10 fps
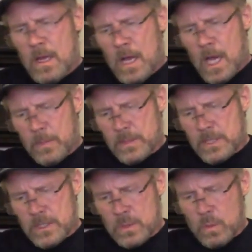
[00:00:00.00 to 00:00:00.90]
I
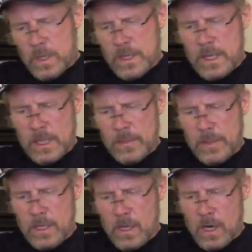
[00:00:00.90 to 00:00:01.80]
positioned one of the
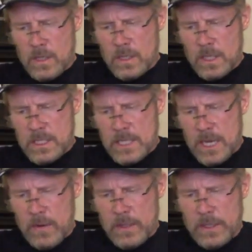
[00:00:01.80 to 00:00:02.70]
Libyan guards on a
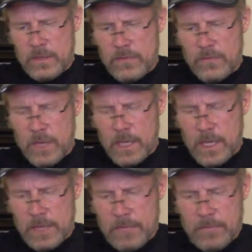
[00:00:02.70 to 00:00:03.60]
tower near the front gate.